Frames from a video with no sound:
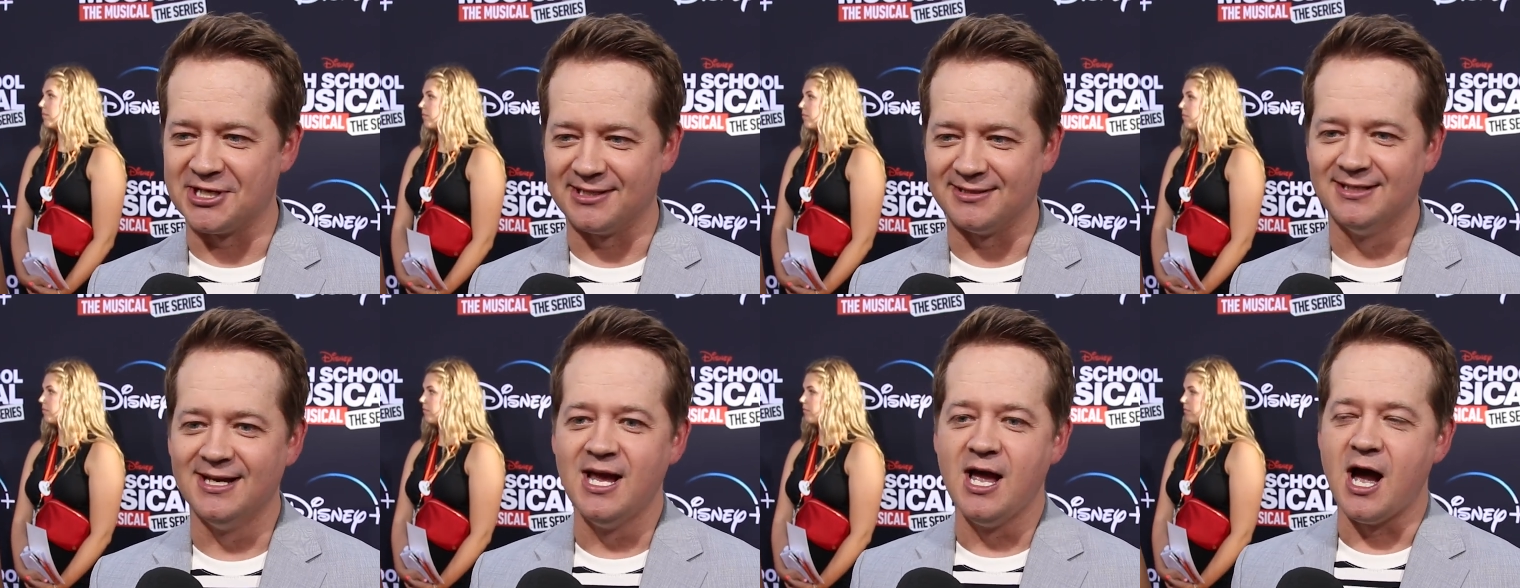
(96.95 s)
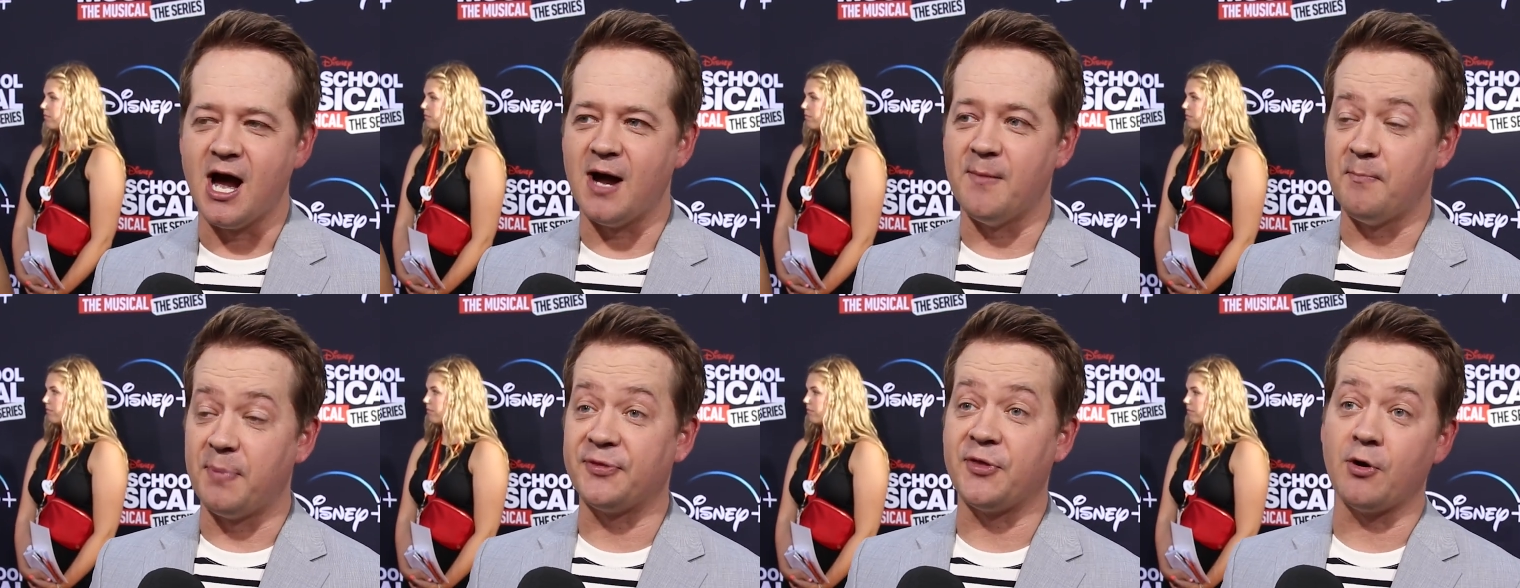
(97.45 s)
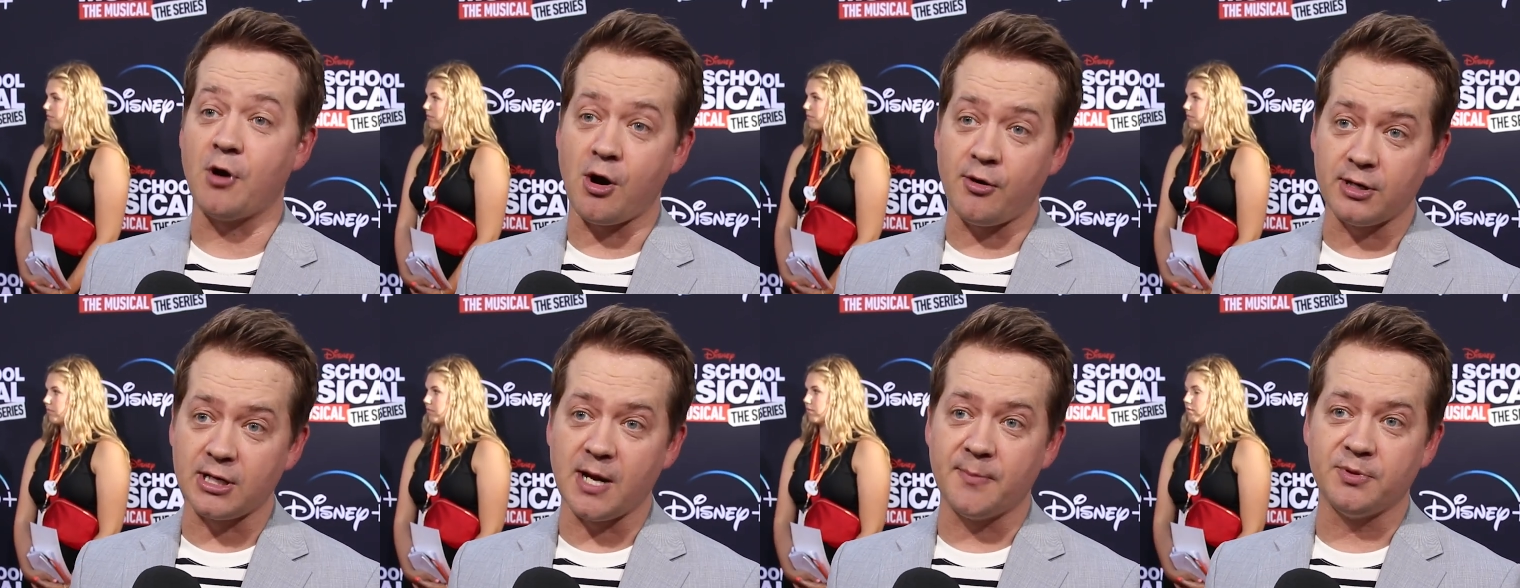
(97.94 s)
Speaker 1: And um, but there
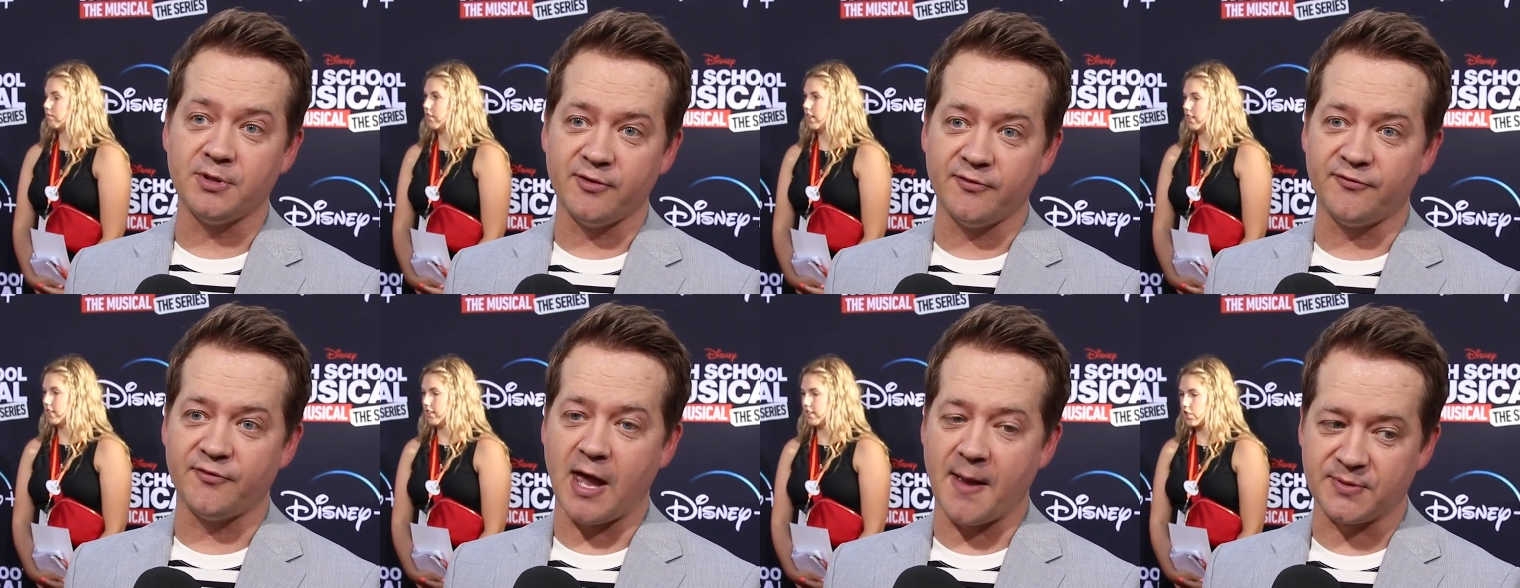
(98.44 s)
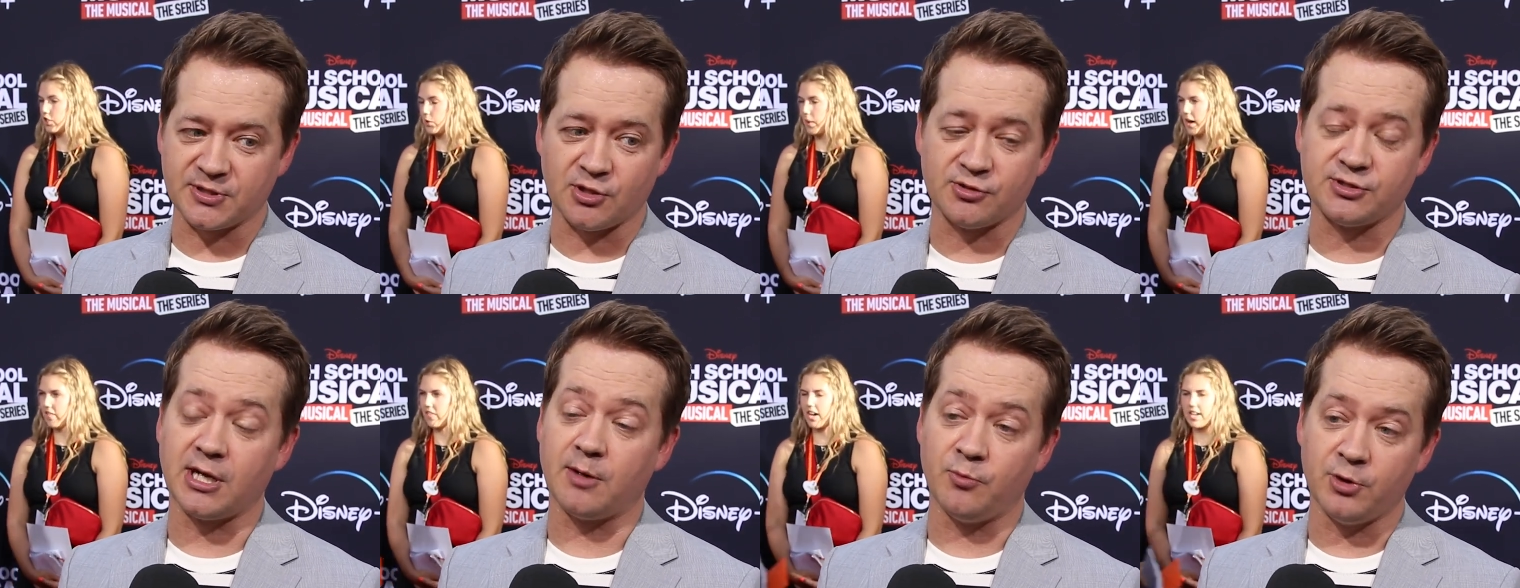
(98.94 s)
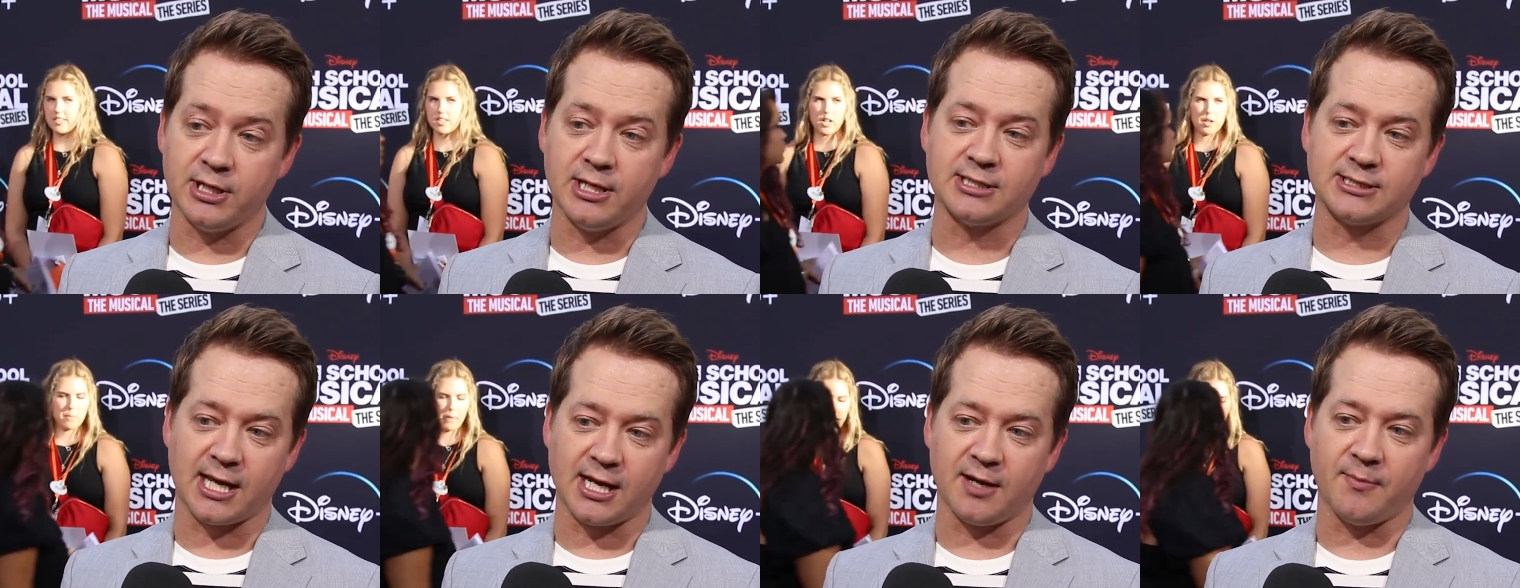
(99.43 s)
are a couple of episodes that I'm really
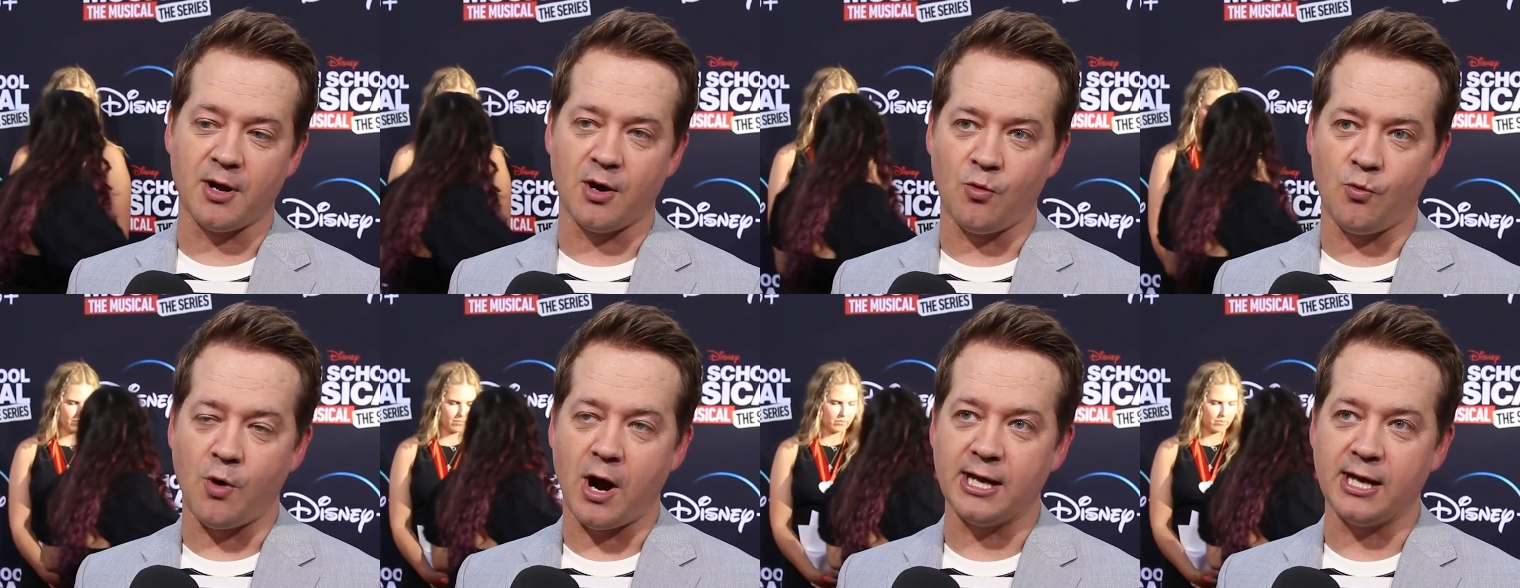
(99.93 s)
excited about.